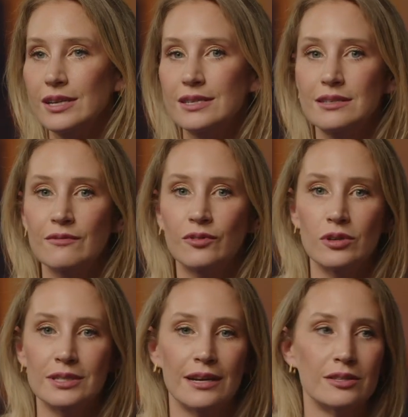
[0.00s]
season four
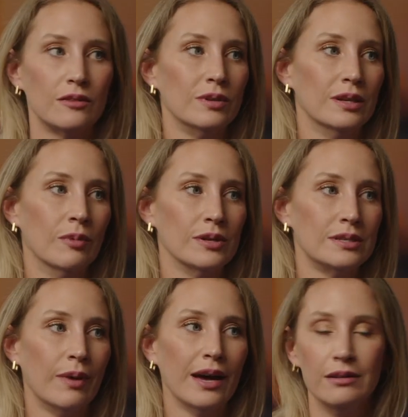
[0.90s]
starts off with a monster
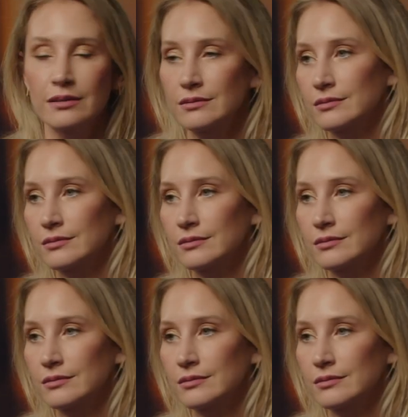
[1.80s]
battle.